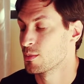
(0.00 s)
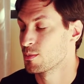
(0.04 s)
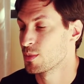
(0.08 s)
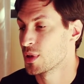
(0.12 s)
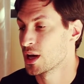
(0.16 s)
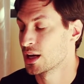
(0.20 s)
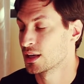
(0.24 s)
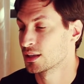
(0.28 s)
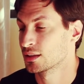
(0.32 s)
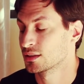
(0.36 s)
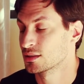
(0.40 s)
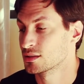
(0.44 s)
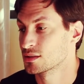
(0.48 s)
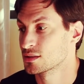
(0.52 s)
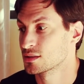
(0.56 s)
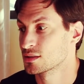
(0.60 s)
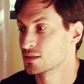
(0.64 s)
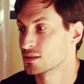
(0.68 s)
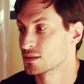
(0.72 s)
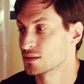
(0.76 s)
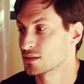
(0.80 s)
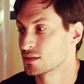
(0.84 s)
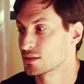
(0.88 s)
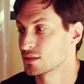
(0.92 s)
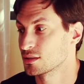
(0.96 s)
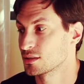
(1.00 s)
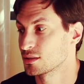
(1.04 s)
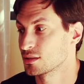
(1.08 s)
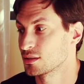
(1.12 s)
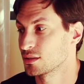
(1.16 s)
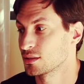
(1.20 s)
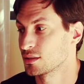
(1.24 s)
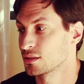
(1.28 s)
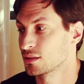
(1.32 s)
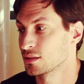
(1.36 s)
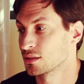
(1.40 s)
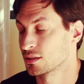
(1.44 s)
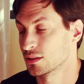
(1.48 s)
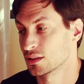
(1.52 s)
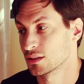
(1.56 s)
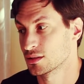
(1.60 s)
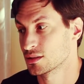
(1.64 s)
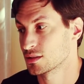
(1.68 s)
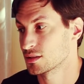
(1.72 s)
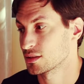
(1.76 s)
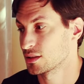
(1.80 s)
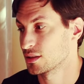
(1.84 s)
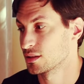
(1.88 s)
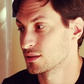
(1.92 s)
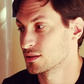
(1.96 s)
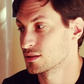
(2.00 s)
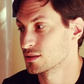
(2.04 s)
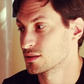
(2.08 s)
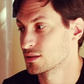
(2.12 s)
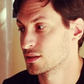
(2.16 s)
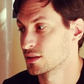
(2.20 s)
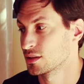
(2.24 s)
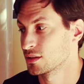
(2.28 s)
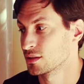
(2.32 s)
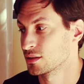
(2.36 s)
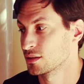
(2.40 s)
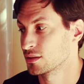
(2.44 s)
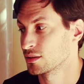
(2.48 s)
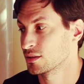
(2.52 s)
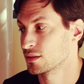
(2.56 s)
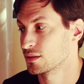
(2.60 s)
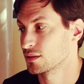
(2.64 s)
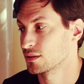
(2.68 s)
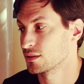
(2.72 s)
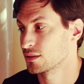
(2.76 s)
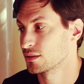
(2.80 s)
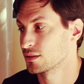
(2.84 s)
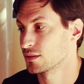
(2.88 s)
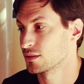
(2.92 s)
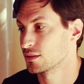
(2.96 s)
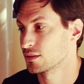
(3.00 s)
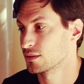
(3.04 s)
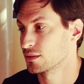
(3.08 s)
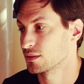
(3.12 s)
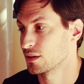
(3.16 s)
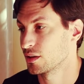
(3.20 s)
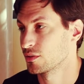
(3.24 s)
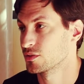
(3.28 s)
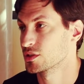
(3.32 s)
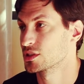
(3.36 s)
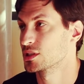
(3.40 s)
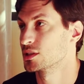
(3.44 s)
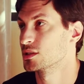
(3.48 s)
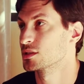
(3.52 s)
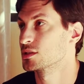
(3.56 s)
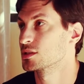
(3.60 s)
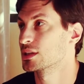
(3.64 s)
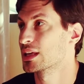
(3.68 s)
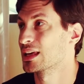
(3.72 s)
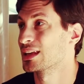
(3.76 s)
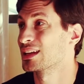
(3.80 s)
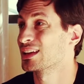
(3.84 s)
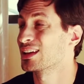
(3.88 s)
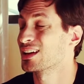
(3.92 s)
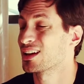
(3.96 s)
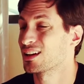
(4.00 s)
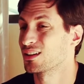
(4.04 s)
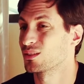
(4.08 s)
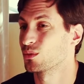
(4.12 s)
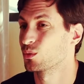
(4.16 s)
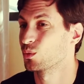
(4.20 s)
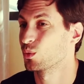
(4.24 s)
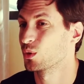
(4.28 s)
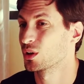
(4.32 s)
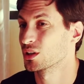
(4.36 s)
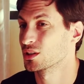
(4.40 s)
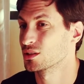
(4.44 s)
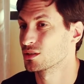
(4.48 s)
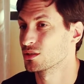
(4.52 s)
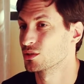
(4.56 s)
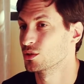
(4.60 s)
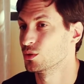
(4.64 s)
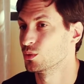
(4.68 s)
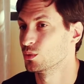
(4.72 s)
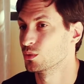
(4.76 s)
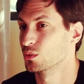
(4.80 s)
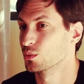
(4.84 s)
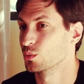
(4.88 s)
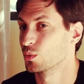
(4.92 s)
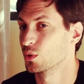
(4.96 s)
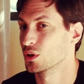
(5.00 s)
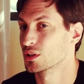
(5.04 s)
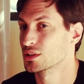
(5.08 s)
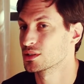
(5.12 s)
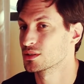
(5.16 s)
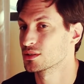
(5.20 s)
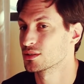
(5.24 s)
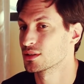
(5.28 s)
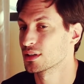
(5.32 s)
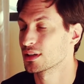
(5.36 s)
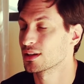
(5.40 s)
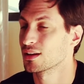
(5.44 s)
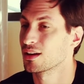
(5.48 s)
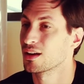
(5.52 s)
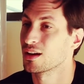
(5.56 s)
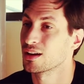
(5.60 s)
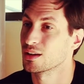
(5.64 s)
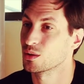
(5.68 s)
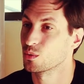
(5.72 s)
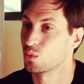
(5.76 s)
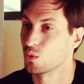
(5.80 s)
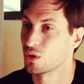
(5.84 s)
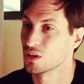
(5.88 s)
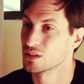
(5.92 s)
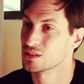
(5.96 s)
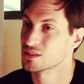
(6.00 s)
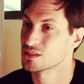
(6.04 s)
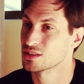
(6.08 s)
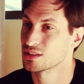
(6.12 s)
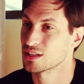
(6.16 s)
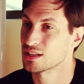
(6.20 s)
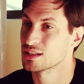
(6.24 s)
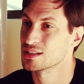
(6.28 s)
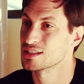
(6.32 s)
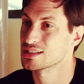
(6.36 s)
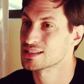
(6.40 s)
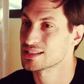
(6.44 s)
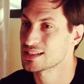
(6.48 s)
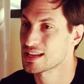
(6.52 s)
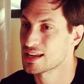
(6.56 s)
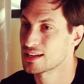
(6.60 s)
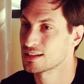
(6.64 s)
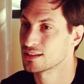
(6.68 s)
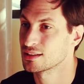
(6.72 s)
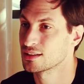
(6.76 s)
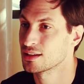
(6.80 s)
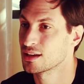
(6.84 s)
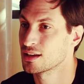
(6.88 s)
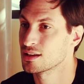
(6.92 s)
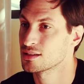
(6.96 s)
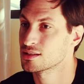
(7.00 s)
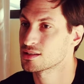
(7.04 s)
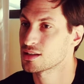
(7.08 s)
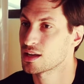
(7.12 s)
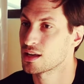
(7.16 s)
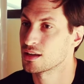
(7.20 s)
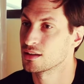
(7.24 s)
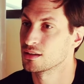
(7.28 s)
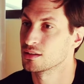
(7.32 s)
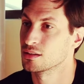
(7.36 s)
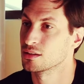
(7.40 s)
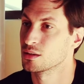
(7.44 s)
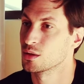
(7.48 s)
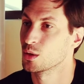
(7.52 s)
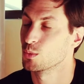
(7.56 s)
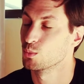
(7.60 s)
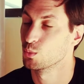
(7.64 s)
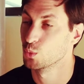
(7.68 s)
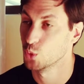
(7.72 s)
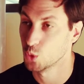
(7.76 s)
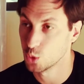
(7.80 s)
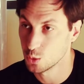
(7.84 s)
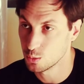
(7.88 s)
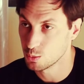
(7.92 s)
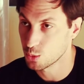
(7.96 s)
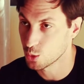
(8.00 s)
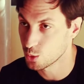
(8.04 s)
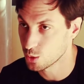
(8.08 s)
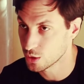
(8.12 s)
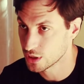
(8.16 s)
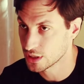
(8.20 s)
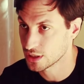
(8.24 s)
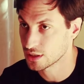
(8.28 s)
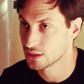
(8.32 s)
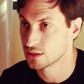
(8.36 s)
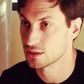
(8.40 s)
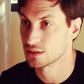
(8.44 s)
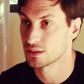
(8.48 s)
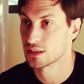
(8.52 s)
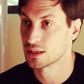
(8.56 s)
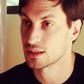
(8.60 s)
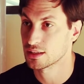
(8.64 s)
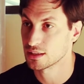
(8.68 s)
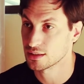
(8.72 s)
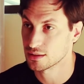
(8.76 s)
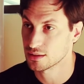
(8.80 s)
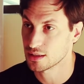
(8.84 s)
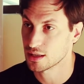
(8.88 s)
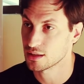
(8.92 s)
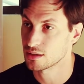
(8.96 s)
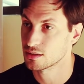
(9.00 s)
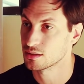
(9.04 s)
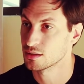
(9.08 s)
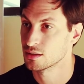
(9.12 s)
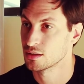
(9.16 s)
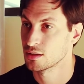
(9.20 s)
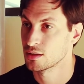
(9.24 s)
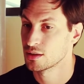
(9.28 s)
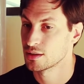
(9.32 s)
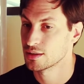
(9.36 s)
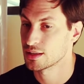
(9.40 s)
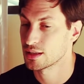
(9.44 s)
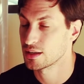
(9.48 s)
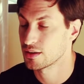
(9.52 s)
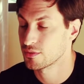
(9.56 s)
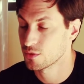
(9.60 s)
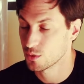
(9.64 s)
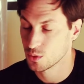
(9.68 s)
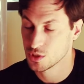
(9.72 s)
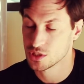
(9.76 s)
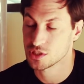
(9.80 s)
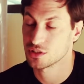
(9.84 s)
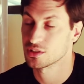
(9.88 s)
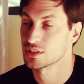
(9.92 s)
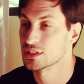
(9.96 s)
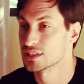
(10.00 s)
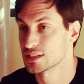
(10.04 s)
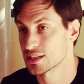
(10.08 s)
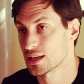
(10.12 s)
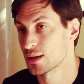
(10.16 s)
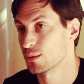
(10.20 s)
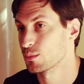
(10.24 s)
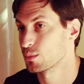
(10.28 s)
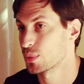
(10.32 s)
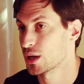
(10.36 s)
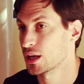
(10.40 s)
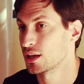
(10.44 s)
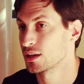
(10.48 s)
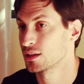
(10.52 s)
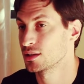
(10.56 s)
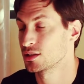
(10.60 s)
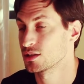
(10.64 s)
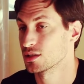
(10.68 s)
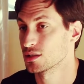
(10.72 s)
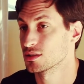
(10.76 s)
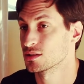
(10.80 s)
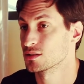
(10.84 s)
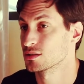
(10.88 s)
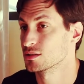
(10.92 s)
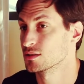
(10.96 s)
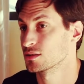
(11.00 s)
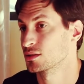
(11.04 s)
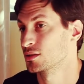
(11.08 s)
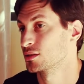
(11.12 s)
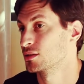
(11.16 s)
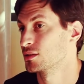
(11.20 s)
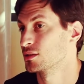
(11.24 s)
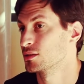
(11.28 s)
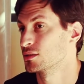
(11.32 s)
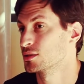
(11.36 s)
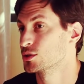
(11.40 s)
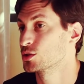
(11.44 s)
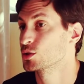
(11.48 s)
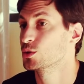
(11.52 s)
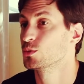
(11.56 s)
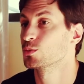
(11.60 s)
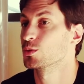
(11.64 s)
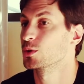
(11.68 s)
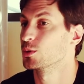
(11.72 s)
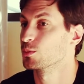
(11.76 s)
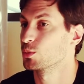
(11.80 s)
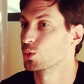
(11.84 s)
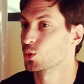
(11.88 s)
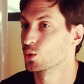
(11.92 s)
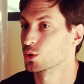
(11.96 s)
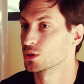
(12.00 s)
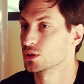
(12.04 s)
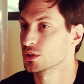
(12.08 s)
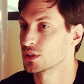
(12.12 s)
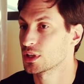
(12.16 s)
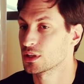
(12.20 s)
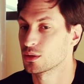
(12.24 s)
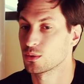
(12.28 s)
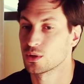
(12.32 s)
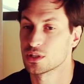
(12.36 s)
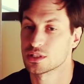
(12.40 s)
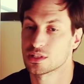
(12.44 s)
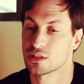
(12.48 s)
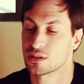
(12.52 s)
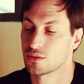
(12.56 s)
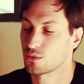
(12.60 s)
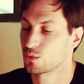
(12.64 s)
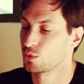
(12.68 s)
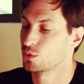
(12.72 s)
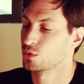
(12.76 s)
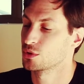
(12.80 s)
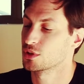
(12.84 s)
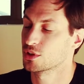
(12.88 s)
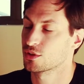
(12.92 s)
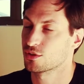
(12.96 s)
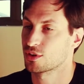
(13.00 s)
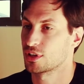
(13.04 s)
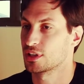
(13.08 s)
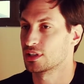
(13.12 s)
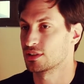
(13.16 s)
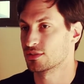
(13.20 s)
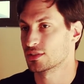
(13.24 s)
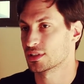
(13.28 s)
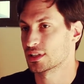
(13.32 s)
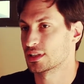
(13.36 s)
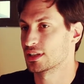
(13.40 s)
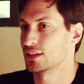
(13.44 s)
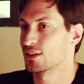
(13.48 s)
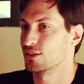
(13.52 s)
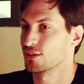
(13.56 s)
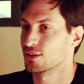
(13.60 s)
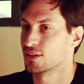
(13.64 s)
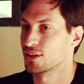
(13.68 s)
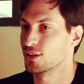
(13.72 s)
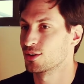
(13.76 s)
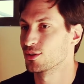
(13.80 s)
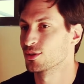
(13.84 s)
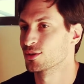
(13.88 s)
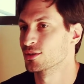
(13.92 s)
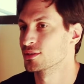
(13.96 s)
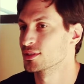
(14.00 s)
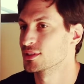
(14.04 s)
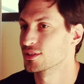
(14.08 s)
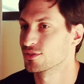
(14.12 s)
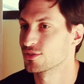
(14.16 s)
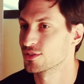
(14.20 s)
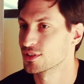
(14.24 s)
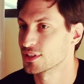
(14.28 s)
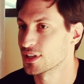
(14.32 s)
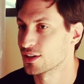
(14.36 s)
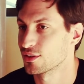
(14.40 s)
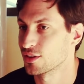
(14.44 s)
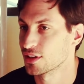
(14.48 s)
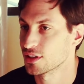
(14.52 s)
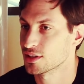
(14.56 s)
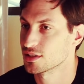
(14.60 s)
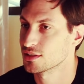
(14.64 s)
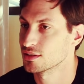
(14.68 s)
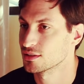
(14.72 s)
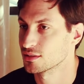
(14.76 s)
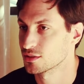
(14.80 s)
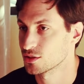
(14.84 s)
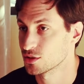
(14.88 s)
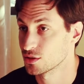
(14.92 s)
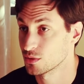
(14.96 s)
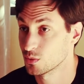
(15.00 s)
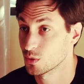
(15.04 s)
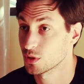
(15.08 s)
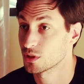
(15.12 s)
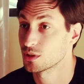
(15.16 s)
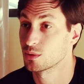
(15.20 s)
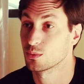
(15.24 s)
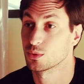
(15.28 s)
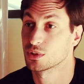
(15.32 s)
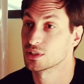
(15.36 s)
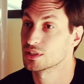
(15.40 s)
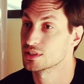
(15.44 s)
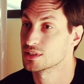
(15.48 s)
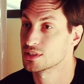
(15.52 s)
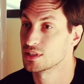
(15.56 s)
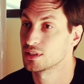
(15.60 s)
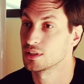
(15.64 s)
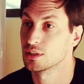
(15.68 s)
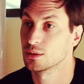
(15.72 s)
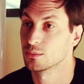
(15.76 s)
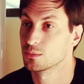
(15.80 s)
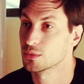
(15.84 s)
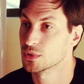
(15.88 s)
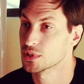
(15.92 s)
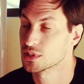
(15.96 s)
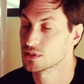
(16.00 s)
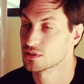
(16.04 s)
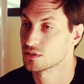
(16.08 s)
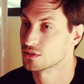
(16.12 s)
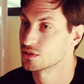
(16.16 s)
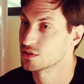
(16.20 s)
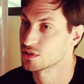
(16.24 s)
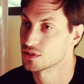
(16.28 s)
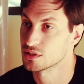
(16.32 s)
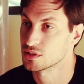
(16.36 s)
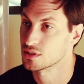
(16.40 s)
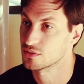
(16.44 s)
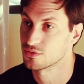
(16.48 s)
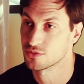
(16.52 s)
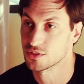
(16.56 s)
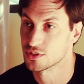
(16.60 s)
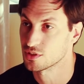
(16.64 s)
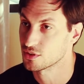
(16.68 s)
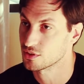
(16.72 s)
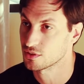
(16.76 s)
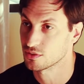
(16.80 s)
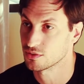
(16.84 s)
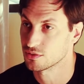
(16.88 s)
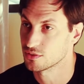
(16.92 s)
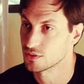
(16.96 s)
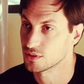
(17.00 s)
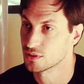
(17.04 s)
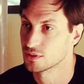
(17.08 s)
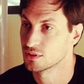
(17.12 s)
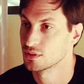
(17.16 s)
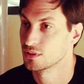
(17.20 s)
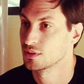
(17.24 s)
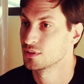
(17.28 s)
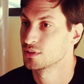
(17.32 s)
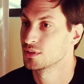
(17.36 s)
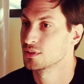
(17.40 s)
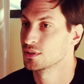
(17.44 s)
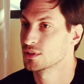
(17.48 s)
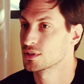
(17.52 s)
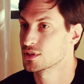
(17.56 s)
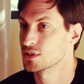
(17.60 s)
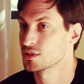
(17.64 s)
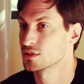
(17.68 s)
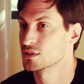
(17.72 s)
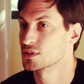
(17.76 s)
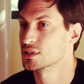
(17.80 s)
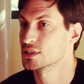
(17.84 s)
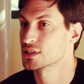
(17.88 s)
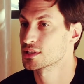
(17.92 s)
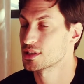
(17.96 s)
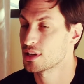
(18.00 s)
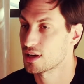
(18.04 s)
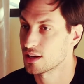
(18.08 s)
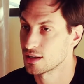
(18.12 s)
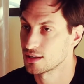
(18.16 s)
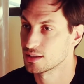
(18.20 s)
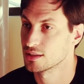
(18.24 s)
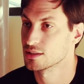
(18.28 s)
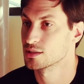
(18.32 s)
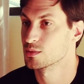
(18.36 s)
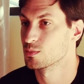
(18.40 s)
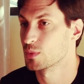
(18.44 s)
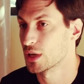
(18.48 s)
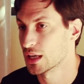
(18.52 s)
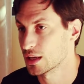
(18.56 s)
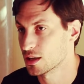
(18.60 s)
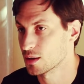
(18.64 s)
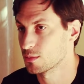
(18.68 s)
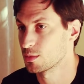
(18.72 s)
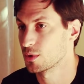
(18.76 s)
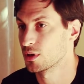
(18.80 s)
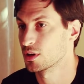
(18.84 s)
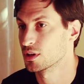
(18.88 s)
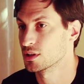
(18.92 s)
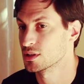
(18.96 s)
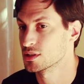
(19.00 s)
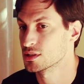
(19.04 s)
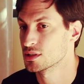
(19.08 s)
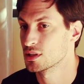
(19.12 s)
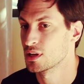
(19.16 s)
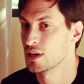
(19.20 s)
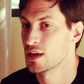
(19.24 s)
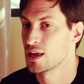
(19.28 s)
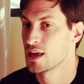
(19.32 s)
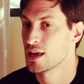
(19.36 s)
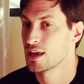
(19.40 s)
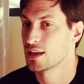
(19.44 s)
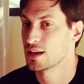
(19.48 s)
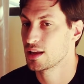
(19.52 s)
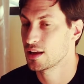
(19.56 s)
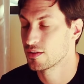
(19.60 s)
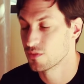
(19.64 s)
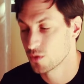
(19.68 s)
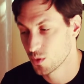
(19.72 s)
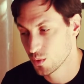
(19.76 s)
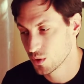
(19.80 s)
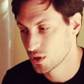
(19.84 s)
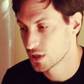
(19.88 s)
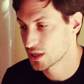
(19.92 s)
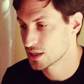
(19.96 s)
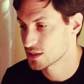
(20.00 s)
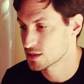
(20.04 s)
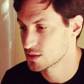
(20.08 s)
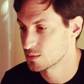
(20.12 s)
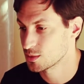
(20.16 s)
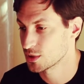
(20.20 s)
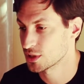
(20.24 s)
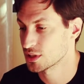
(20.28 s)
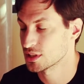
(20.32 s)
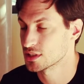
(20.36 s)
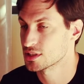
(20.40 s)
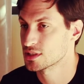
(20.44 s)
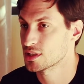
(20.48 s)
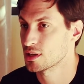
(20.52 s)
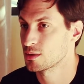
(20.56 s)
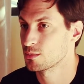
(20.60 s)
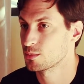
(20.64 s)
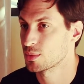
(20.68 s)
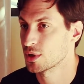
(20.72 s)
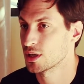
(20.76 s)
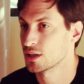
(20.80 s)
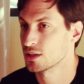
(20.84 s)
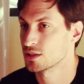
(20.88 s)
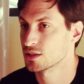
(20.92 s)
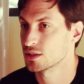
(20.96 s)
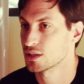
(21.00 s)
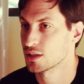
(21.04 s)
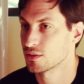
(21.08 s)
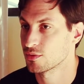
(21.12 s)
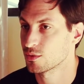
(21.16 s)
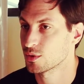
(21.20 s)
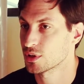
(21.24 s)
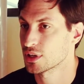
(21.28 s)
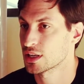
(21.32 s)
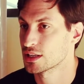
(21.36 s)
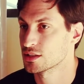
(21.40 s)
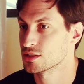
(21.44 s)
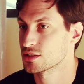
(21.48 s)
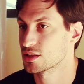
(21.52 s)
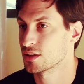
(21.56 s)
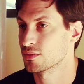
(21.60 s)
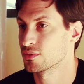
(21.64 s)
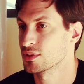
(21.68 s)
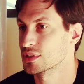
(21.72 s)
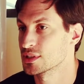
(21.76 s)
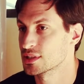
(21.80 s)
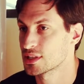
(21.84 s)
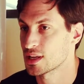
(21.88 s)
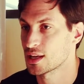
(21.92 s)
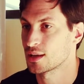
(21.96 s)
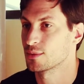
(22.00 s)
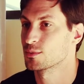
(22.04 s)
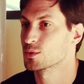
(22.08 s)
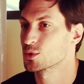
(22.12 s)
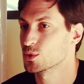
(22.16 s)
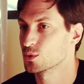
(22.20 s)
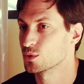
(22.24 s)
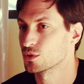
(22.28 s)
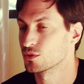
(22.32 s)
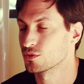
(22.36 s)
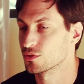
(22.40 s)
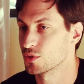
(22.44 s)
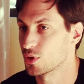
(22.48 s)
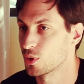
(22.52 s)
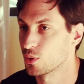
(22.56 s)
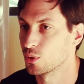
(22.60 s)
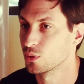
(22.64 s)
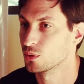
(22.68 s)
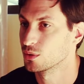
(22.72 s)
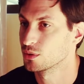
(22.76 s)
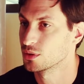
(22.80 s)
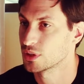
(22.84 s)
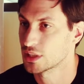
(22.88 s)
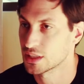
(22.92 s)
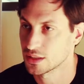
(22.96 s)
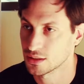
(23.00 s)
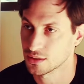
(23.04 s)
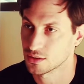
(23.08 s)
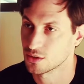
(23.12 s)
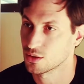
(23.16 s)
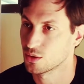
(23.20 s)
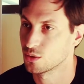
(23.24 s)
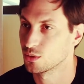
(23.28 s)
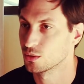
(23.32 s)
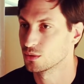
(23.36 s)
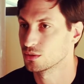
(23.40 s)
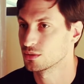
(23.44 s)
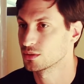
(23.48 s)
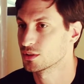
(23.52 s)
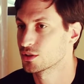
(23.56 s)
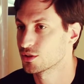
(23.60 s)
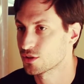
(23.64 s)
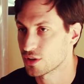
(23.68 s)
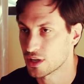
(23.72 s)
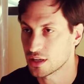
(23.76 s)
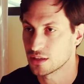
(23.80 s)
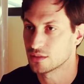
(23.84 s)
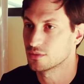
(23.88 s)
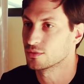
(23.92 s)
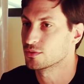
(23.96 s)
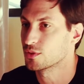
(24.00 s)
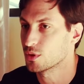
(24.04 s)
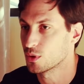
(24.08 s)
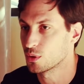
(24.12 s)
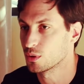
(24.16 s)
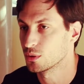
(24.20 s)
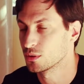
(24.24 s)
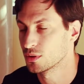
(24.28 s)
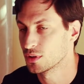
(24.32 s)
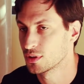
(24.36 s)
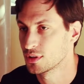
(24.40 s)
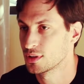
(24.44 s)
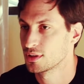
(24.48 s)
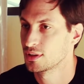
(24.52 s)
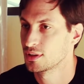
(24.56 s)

But yeah, it's it's the obviously it's getting what you what the client wants and understanding that and mood boarding and getting that that everyone's on the same page is super important. Otherwise, all the creatives are going to go their own different direction because you're working with a team. It's not mm. just hmm. a photographer. It's a stylist, makeup artist. Everyone has to be on the same page and everyone has to have the same sort of goal, end goal, creative goal